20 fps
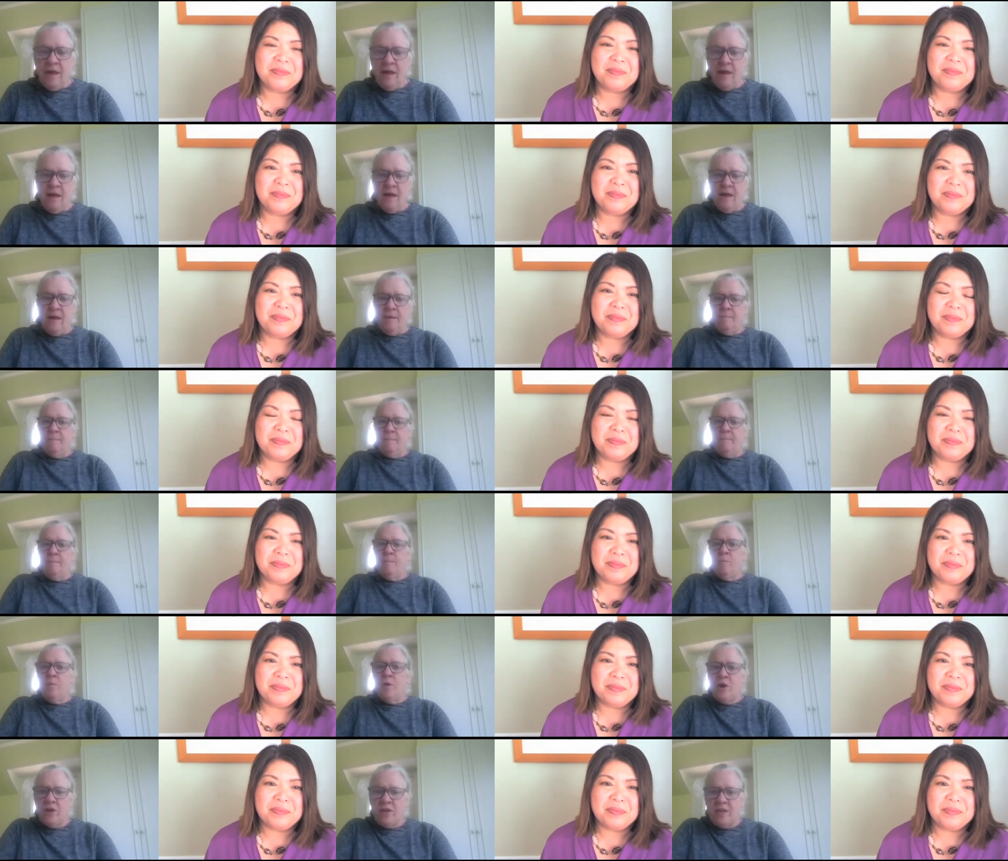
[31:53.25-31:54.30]
Speaker 1: um,
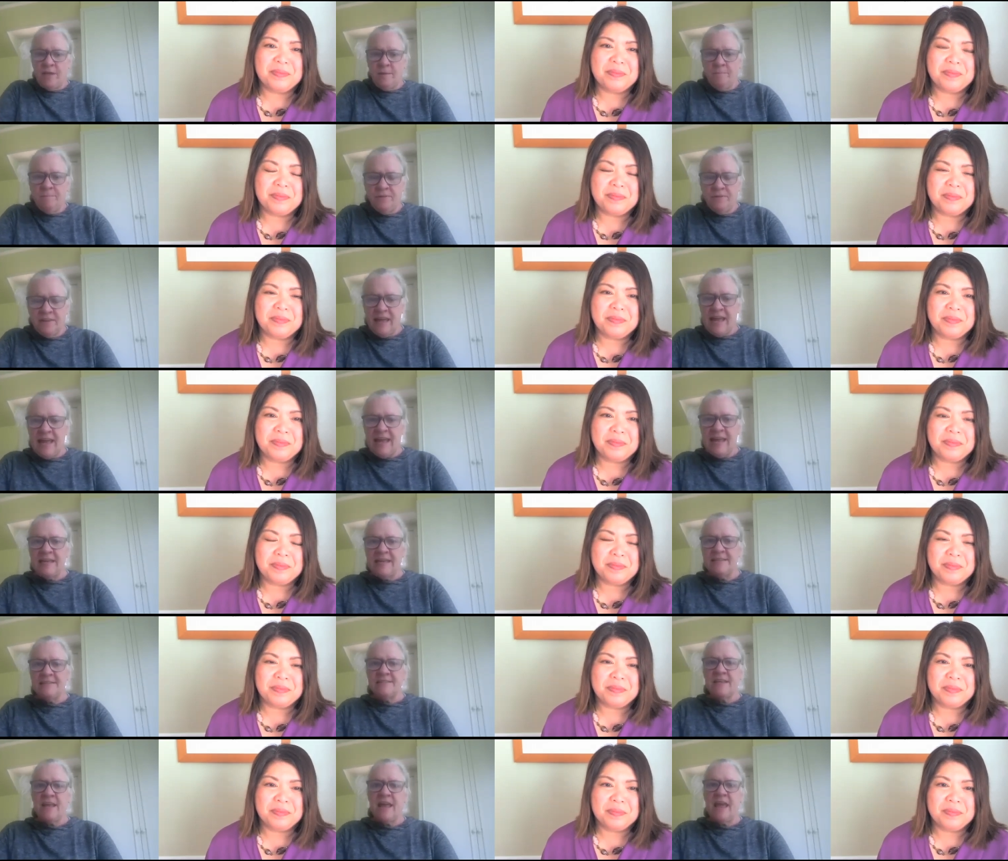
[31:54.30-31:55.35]
where he
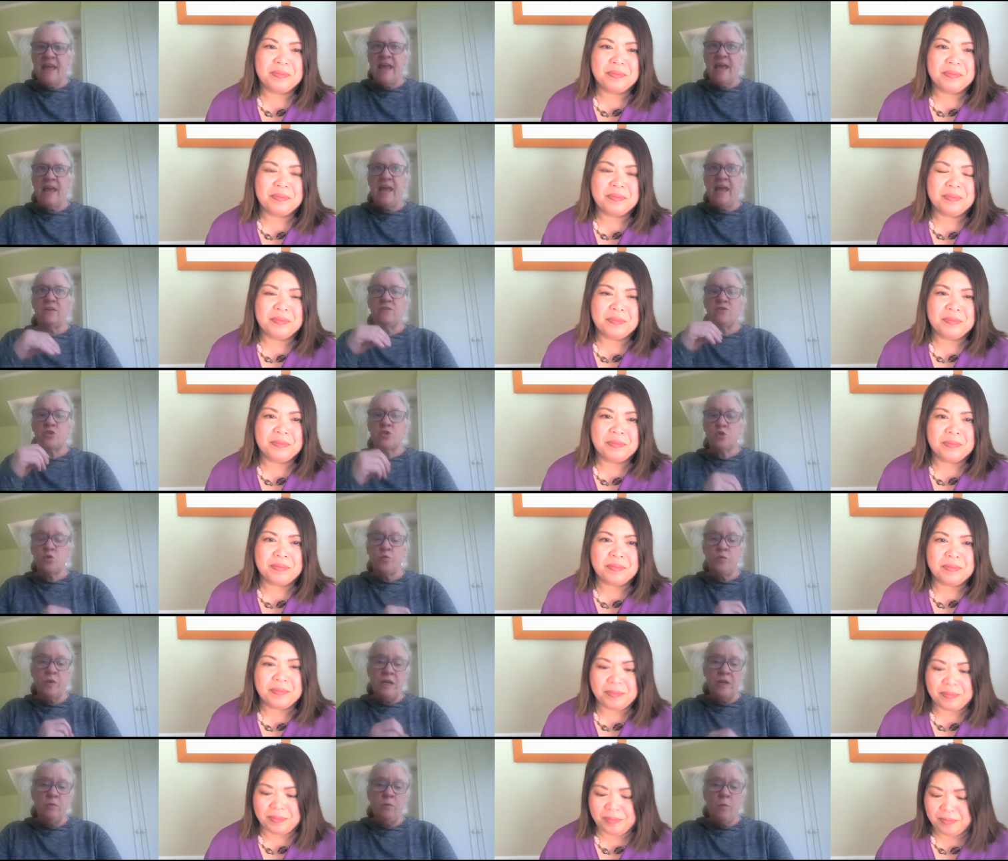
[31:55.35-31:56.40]
plays a
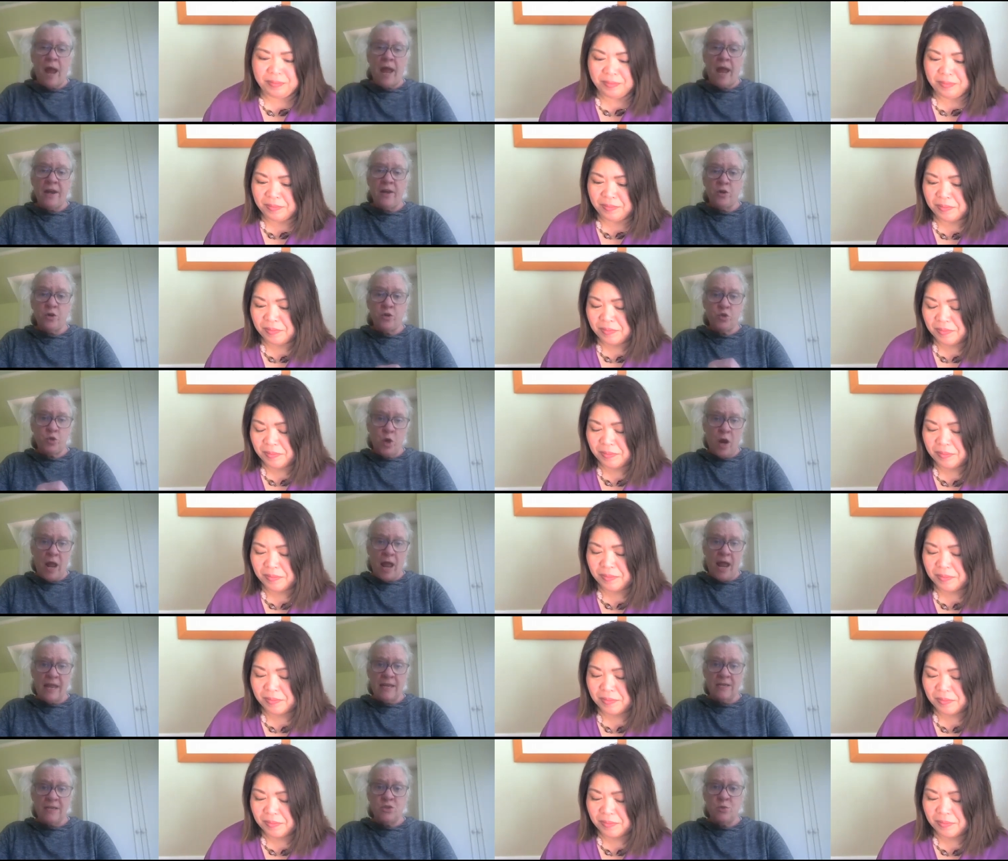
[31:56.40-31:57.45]
screenwriter
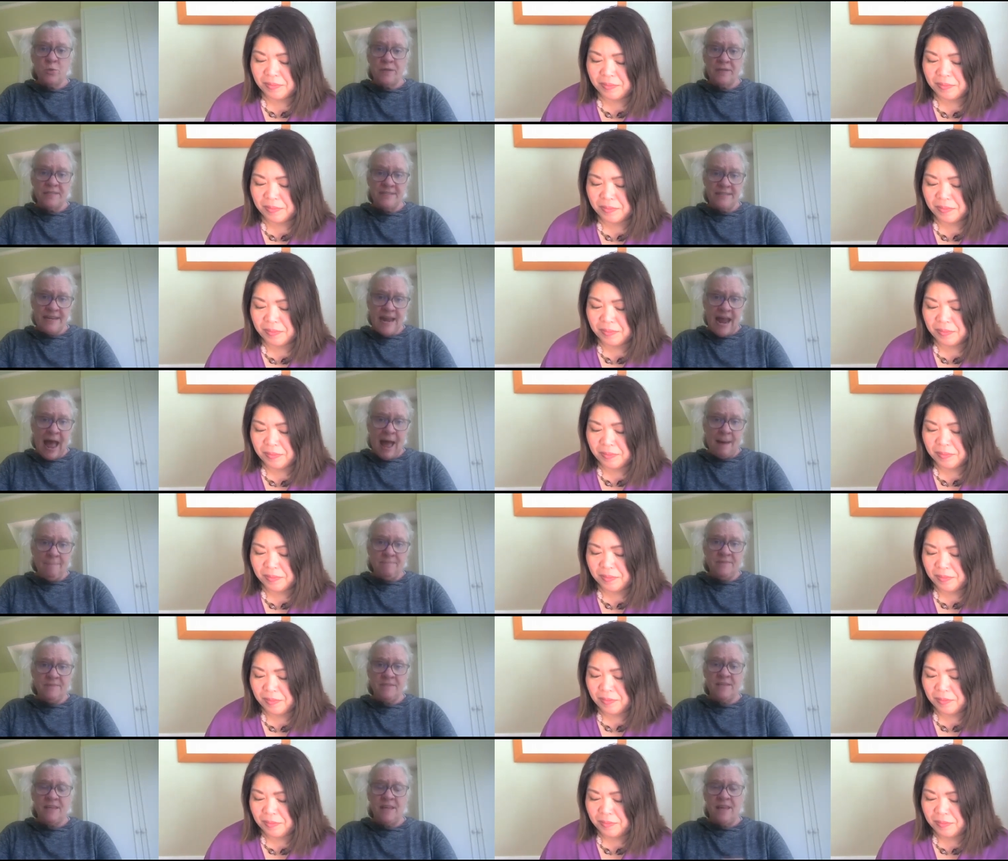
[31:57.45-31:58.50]
trying to
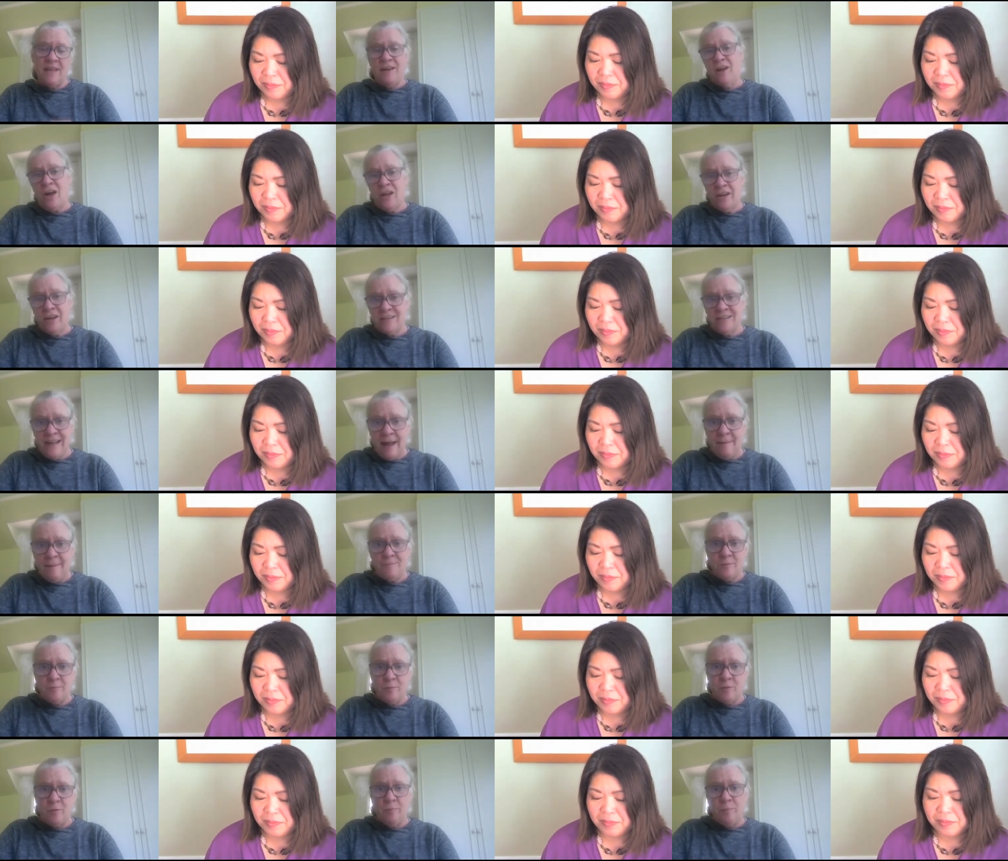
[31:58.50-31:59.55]
adapt an
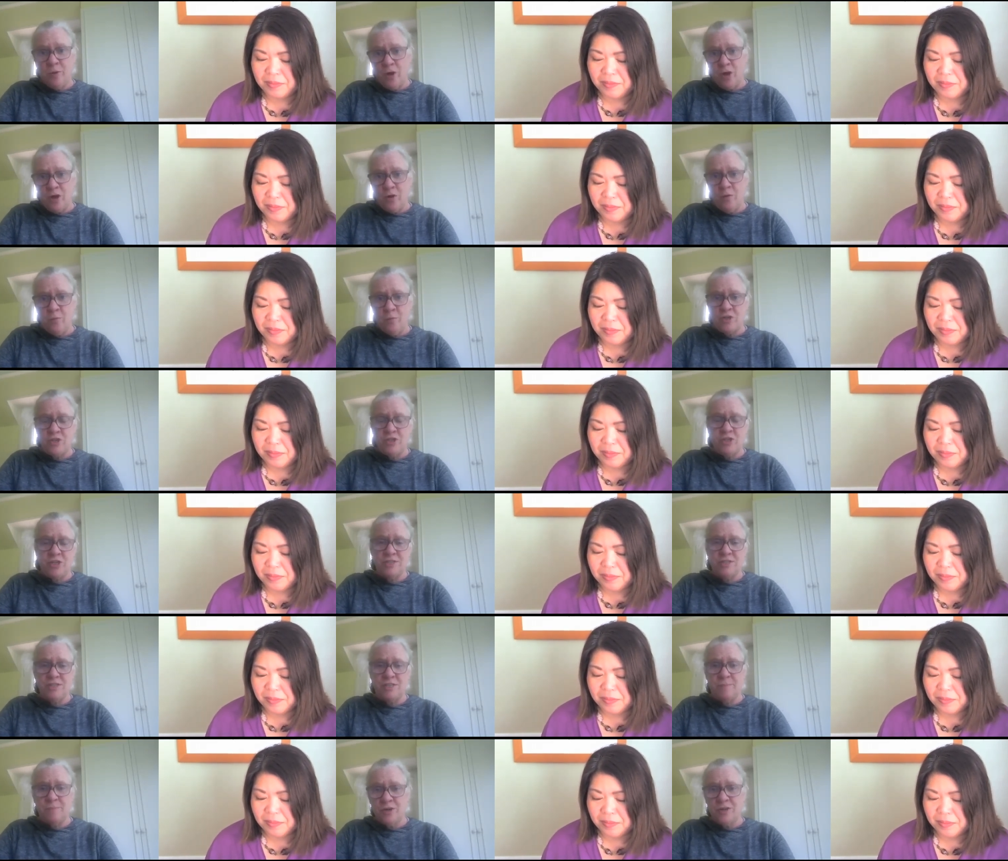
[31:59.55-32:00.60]
unadaptable book, which
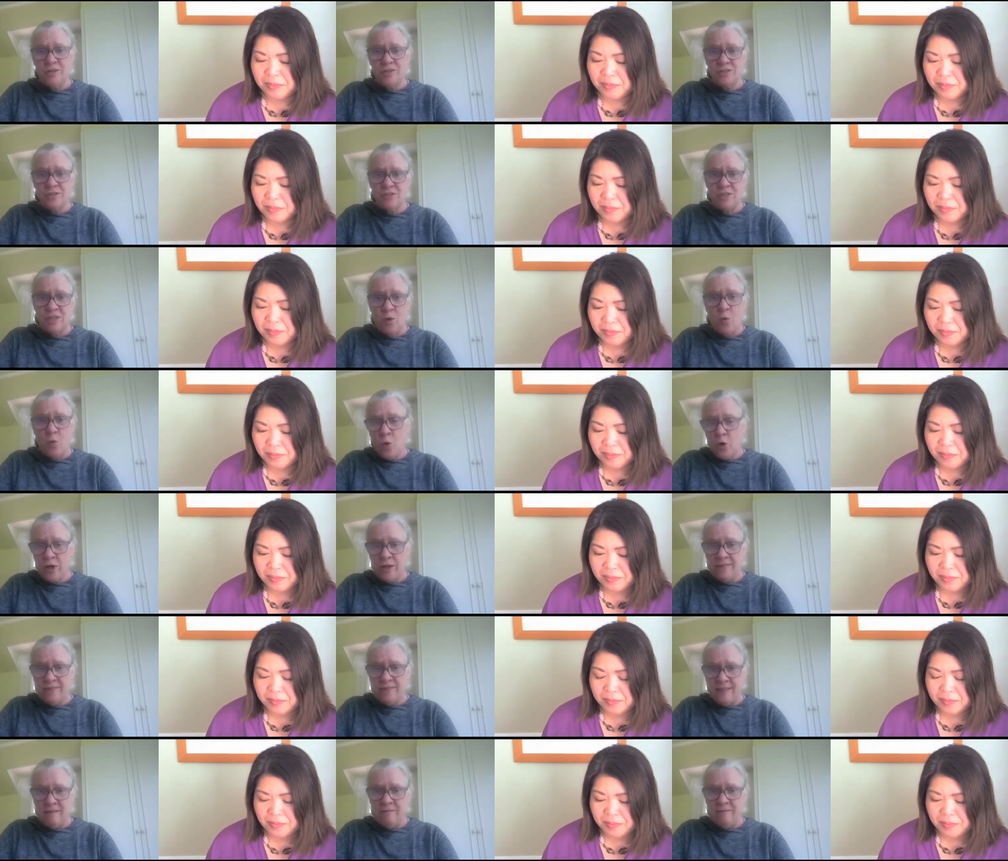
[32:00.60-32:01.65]
is the book is The
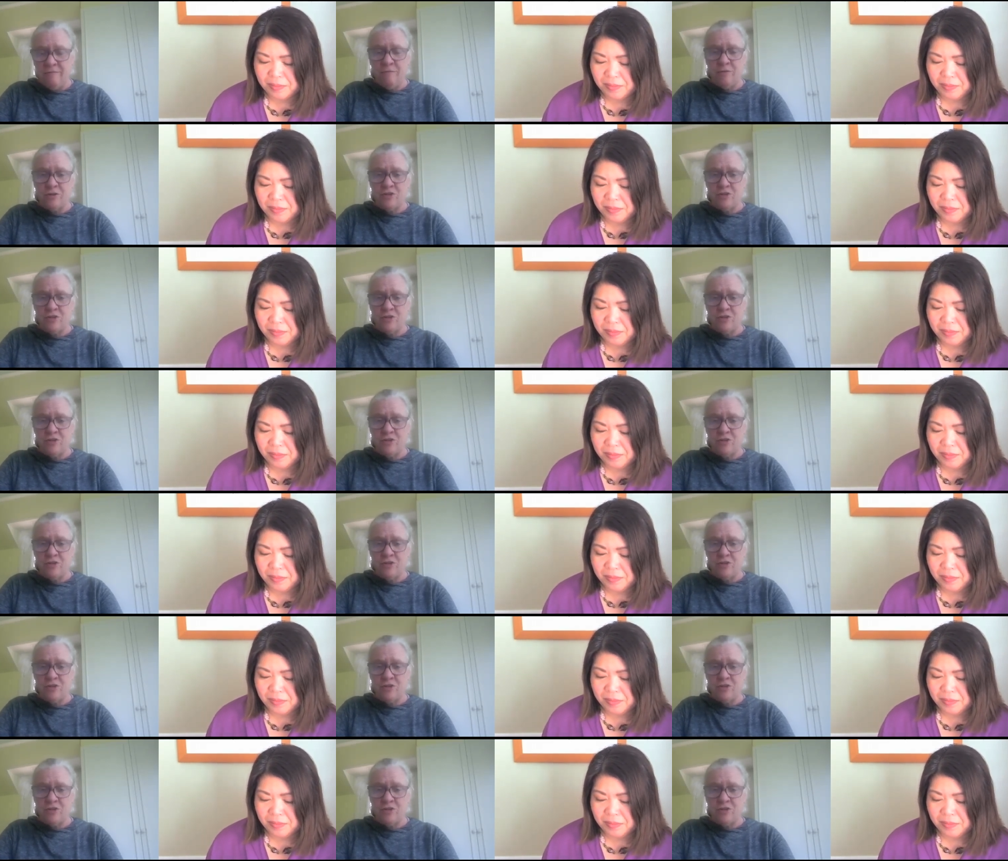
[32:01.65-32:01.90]
Orchid Thief, which